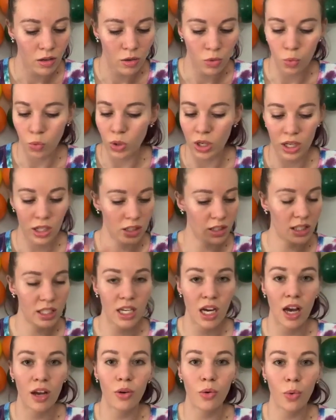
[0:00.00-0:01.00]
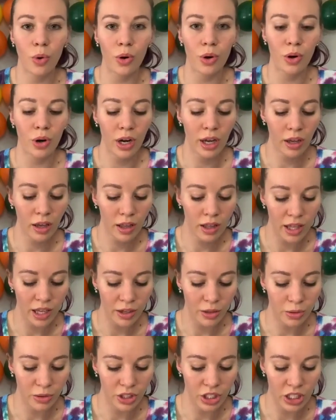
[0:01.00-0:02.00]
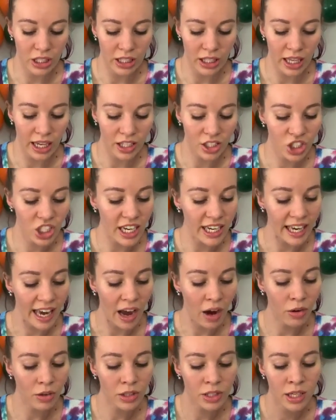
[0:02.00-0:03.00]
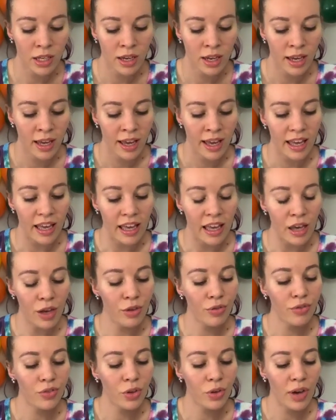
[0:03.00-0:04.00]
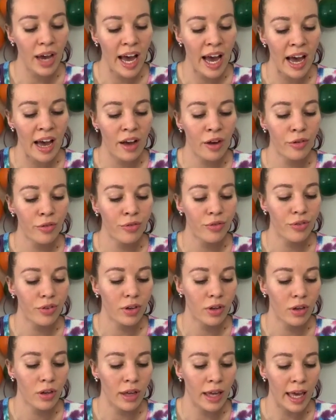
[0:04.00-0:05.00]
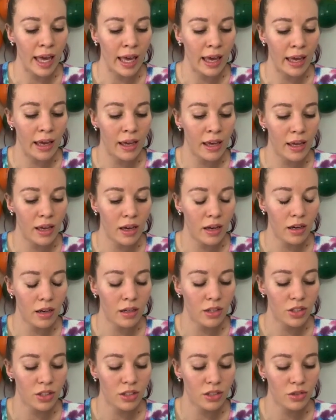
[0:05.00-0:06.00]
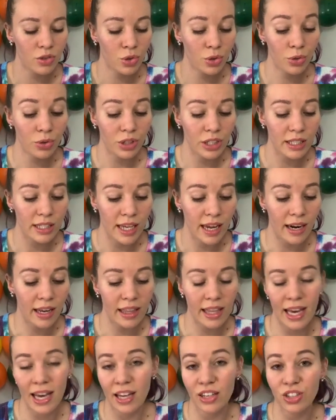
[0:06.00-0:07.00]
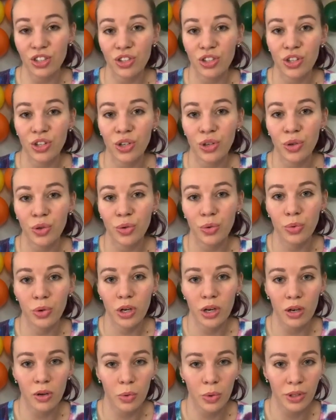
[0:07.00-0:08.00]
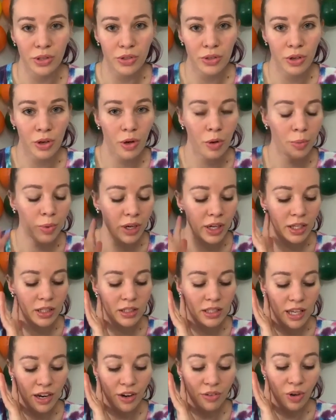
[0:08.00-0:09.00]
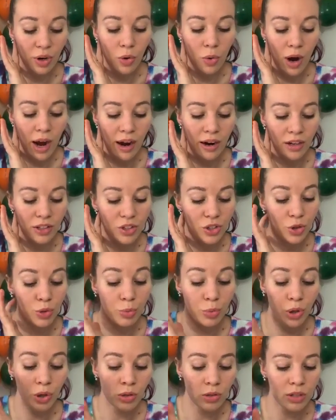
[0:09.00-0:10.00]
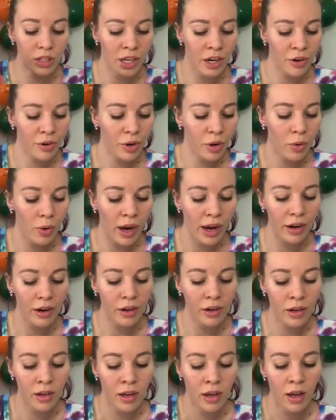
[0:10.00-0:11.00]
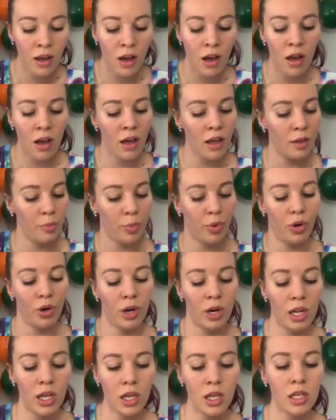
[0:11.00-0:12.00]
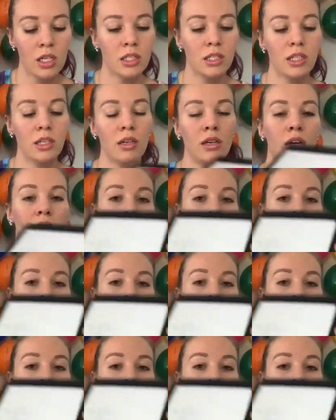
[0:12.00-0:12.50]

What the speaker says: was done ordering, then you would just select checkout. If you have a jewelry setting that has 2 oyster openings that are required, 2 pearls that are required, pretty easy.